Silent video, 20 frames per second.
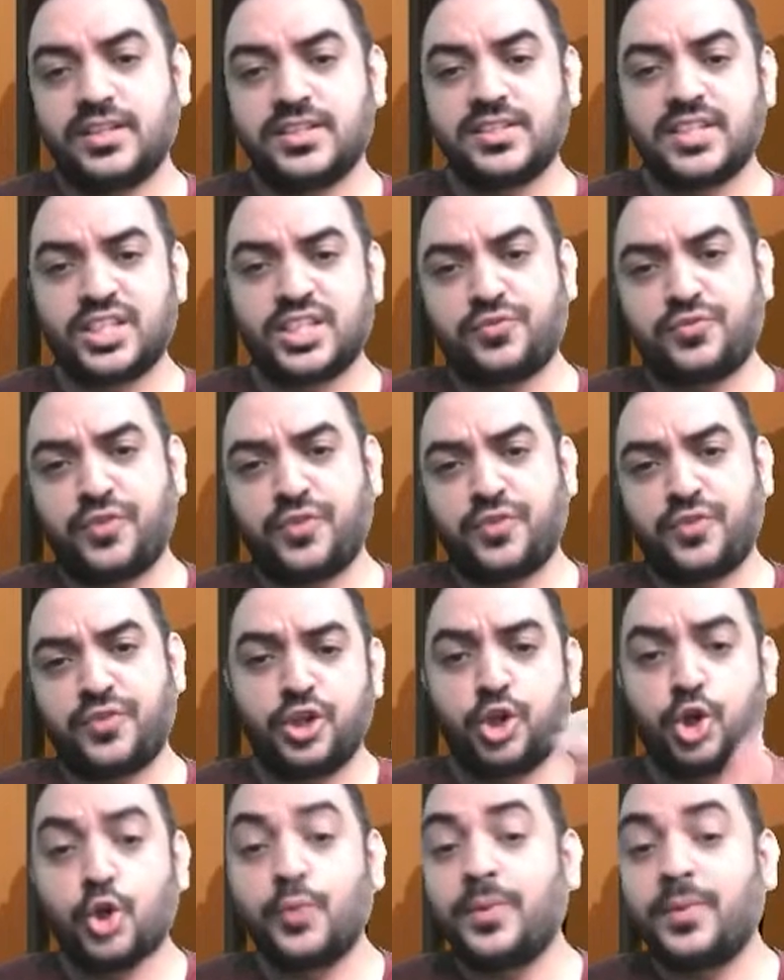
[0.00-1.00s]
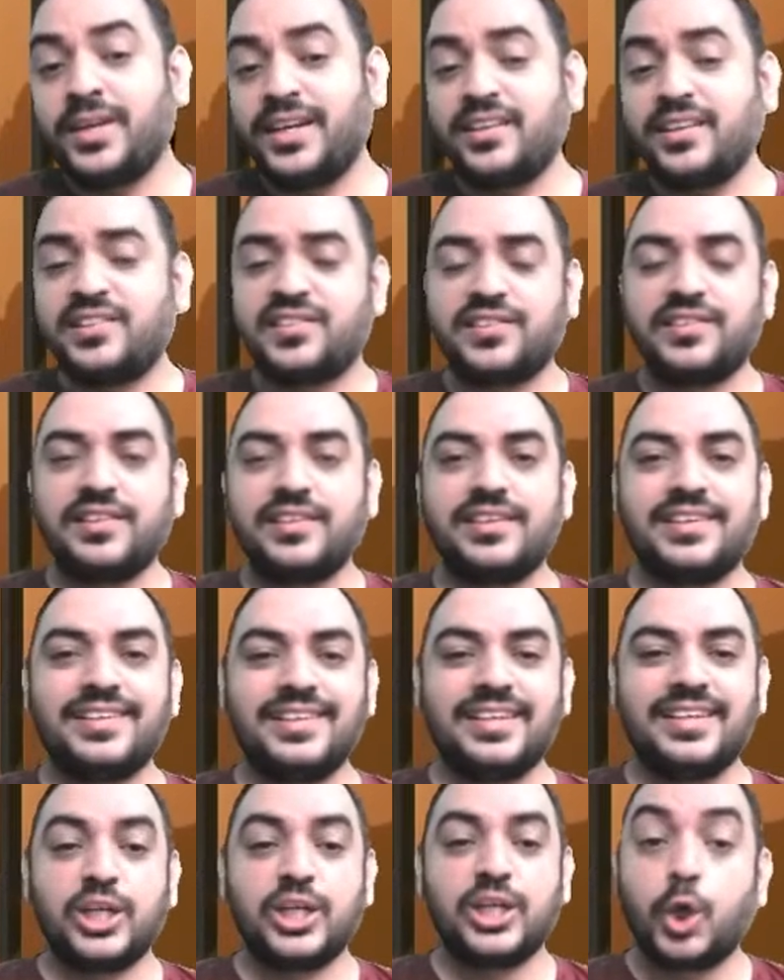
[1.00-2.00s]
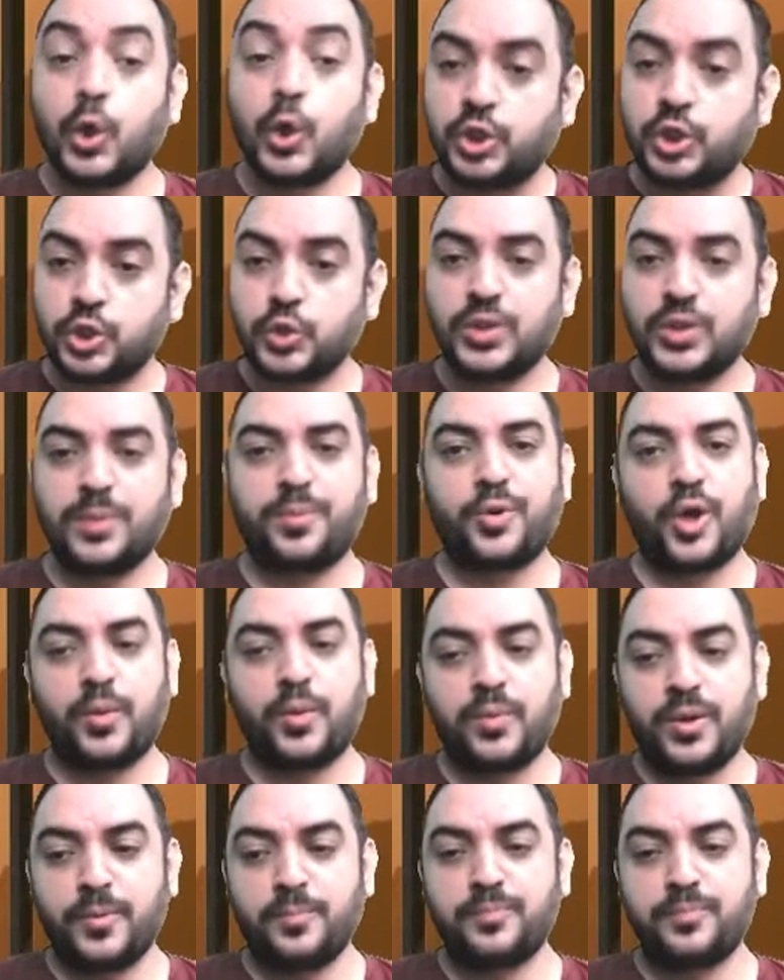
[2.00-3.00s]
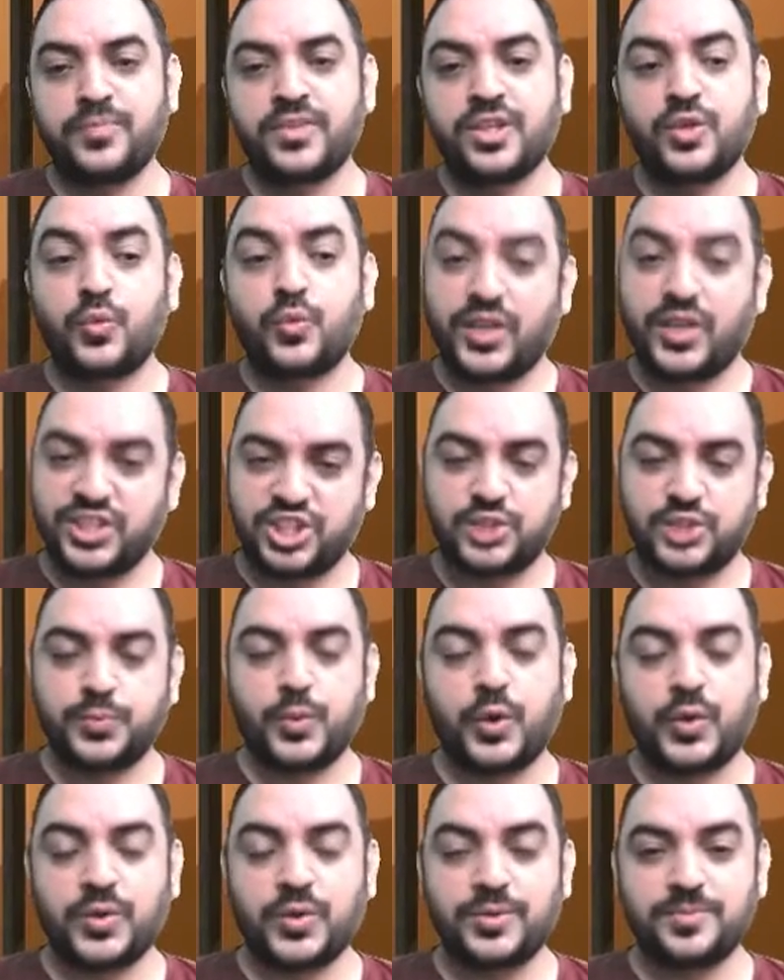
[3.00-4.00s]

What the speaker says: Just for 2 minutes, go through the problem once more.